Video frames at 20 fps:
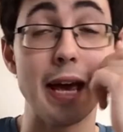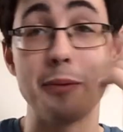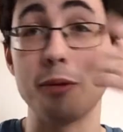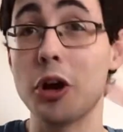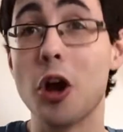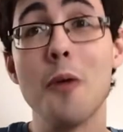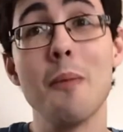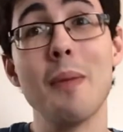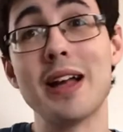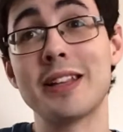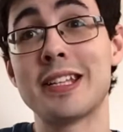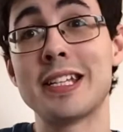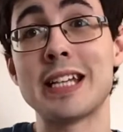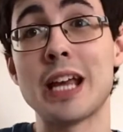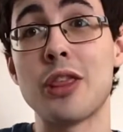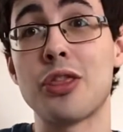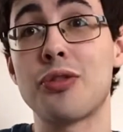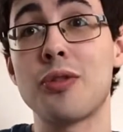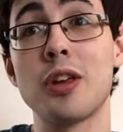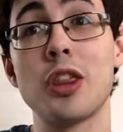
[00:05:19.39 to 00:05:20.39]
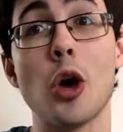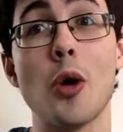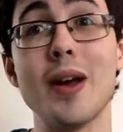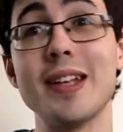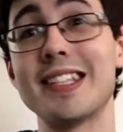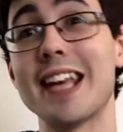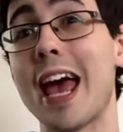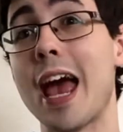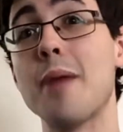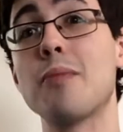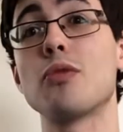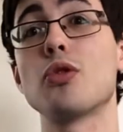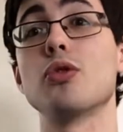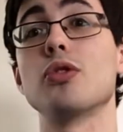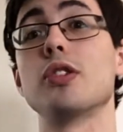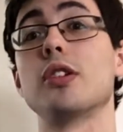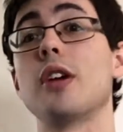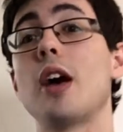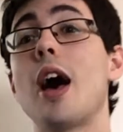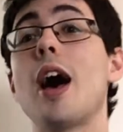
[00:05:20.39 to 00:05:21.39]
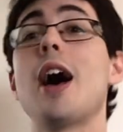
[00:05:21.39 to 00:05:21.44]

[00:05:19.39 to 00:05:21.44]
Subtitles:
we're going back to Gen 3 though, it's Emerald.